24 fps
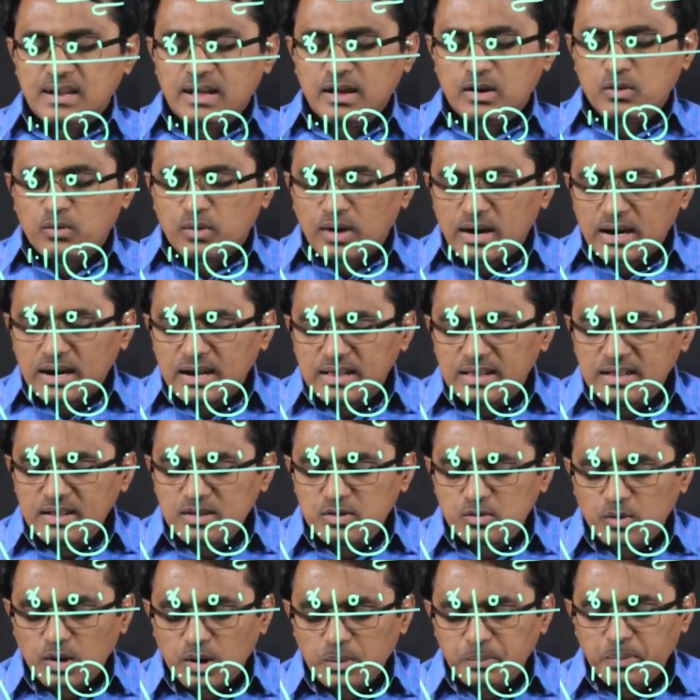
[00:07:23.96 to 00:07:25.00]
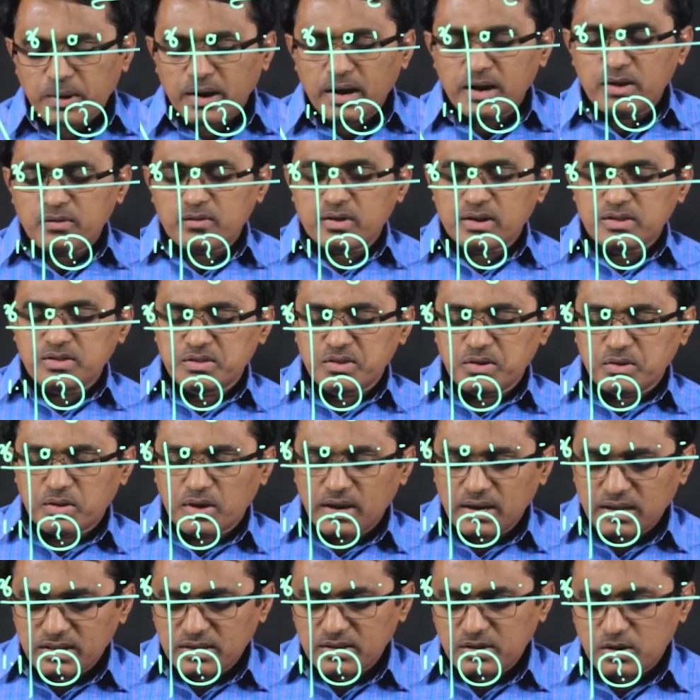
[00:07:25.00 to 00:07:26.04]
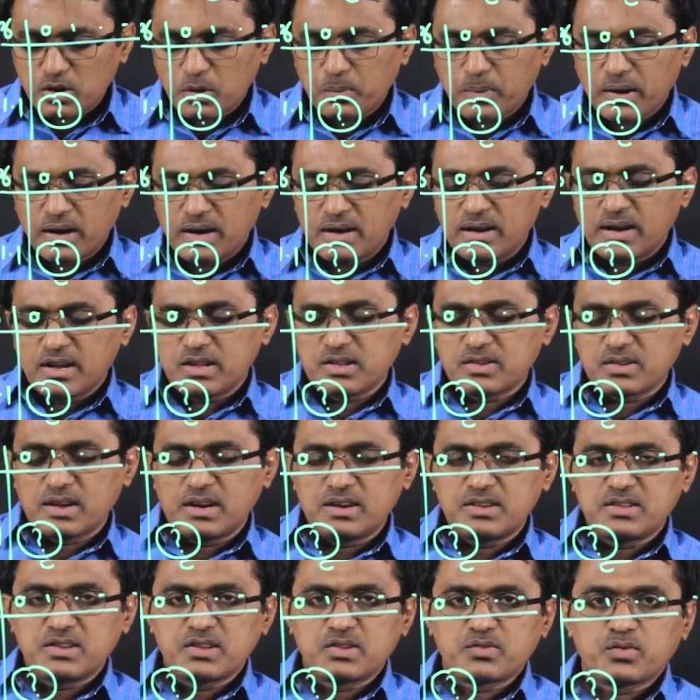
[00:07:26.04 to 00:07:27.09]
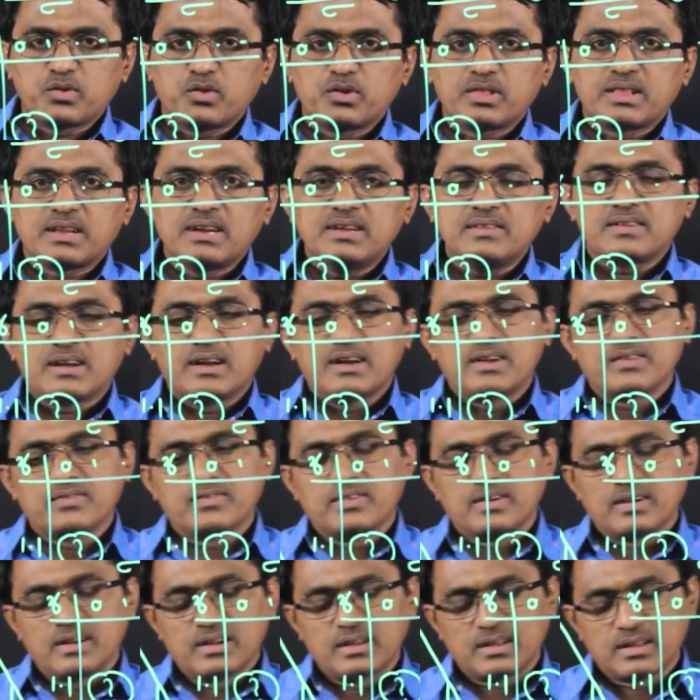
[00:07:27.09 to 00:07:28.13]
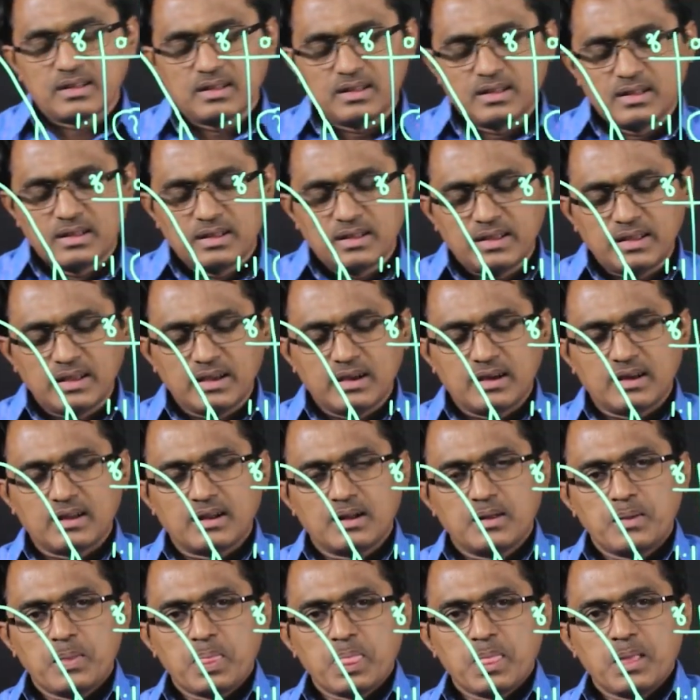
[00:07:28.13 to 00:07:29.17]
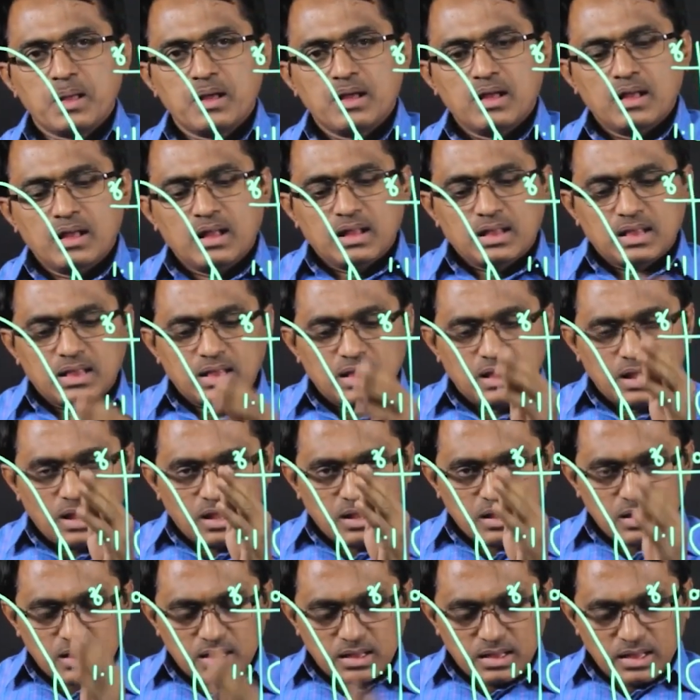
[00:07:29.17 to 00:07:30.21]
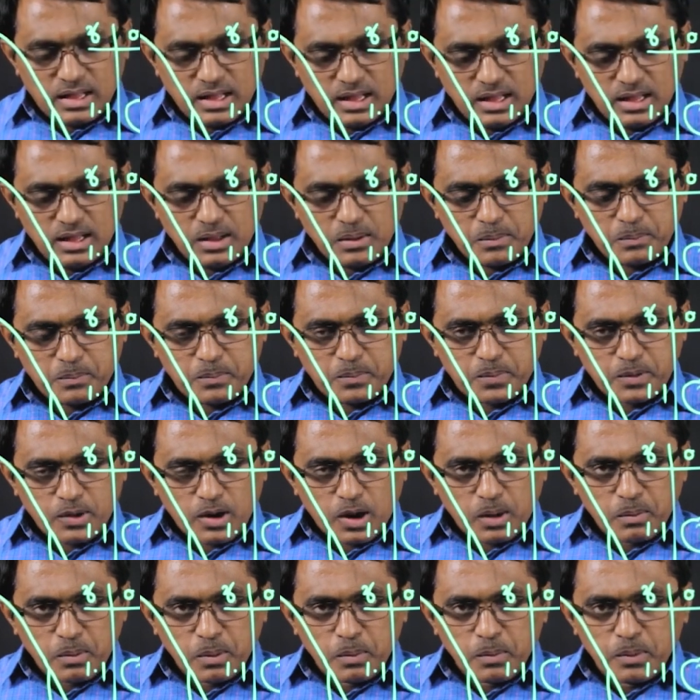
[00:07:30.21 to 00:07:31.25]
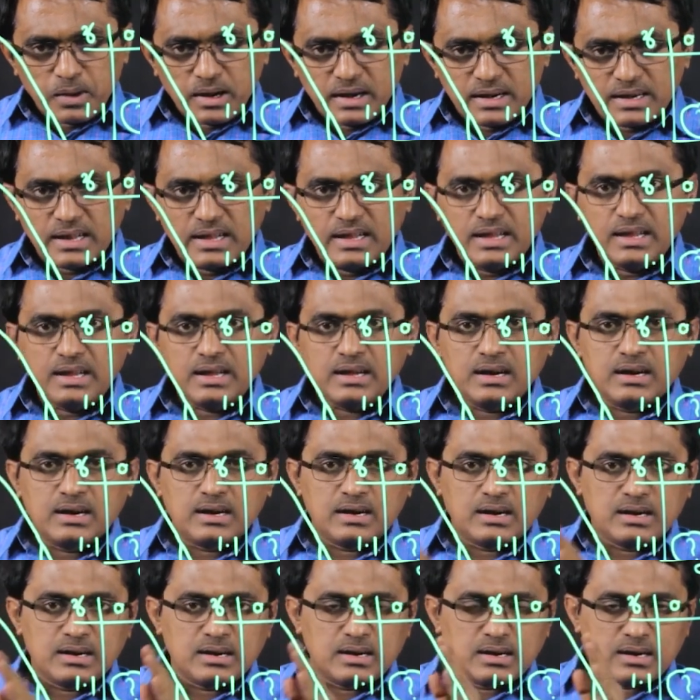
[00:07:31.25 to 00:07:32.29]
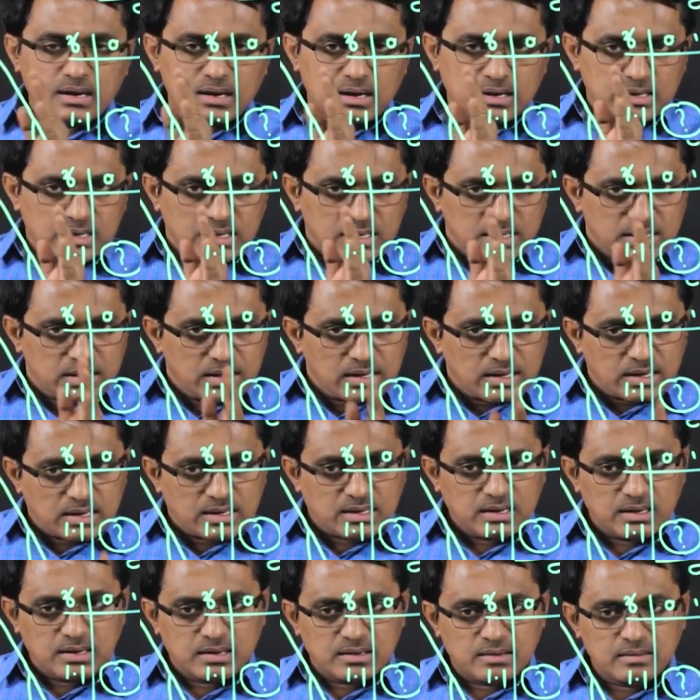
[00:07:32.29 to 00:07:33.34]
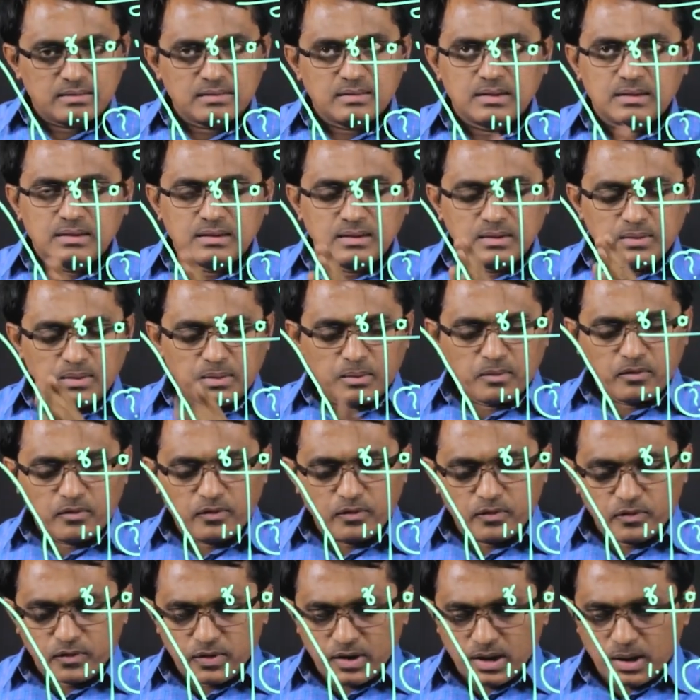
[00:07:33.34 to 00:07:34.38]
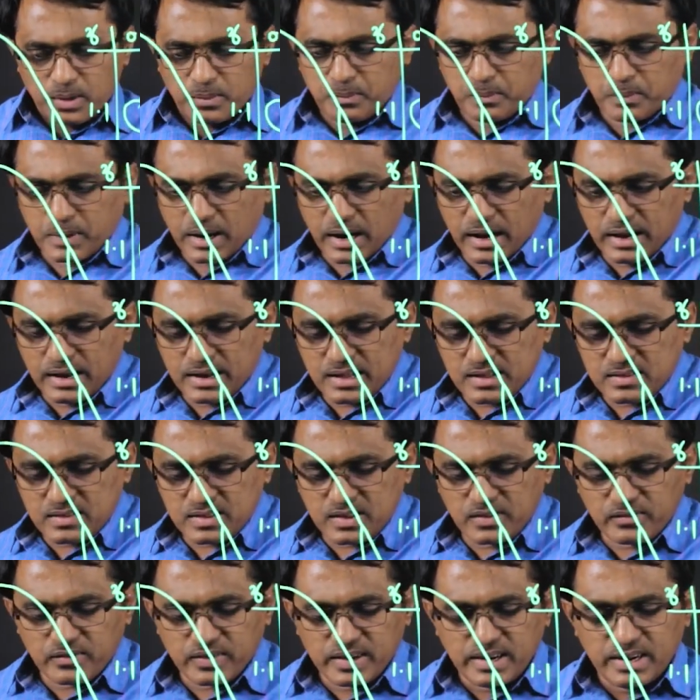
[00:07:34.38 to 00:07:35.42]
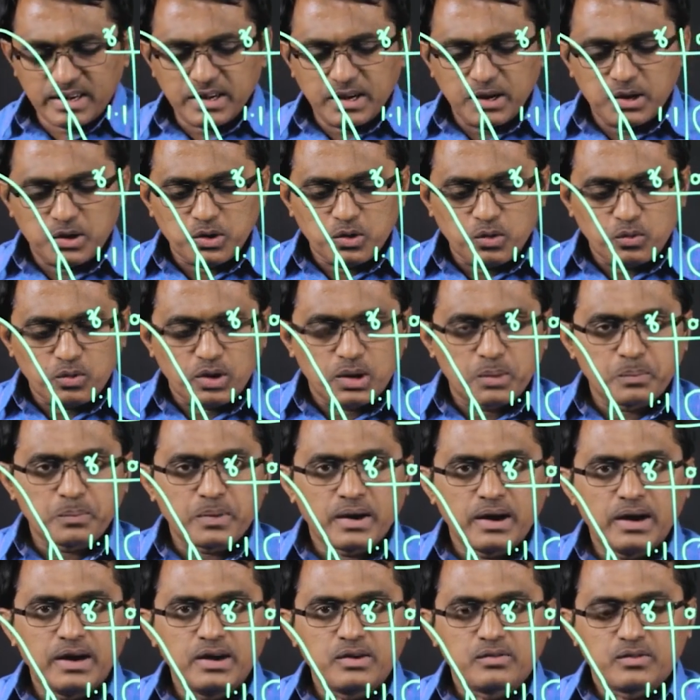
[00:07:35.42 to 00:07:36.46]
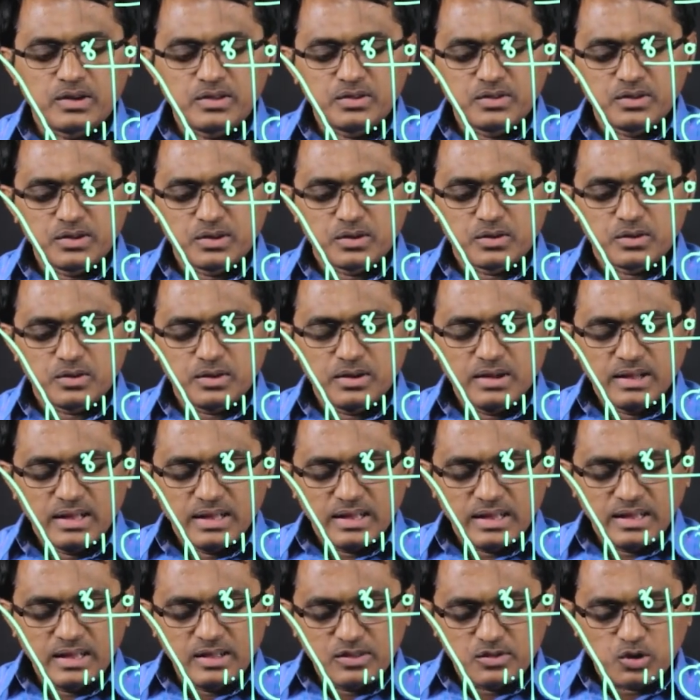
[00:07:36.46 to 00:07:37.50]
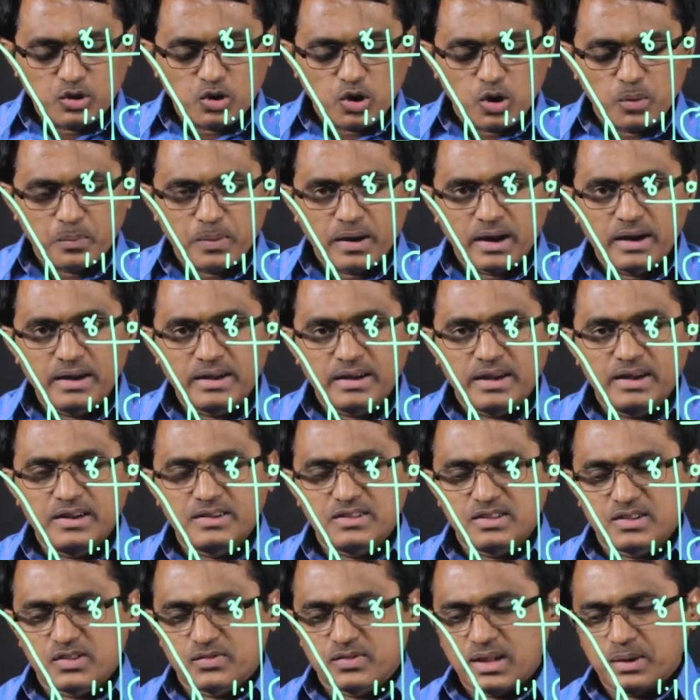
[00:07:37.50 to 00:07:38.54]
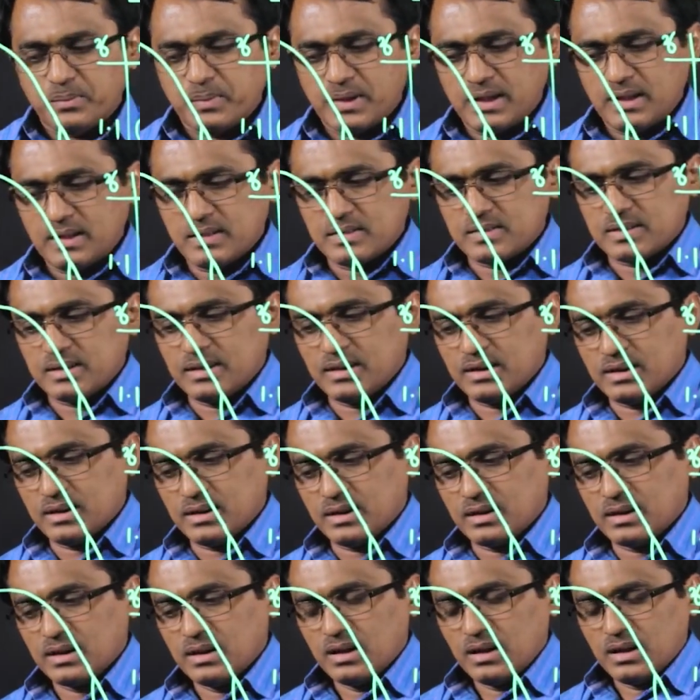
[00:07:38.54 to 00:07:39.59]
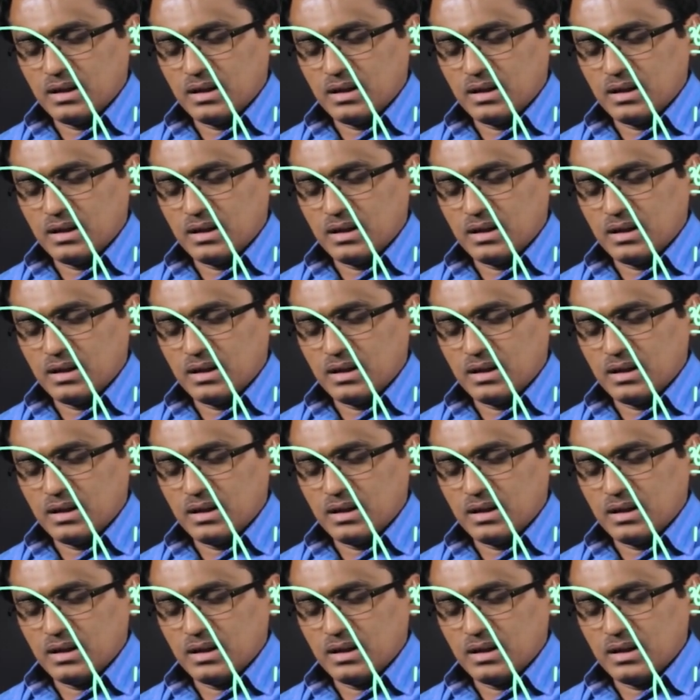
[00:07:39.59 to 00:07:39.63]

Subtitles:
like what is this 1.10 and 0.8643 stands for? Like here, the probability under the curve from minus infinity to 1.10 is 0.86. That means here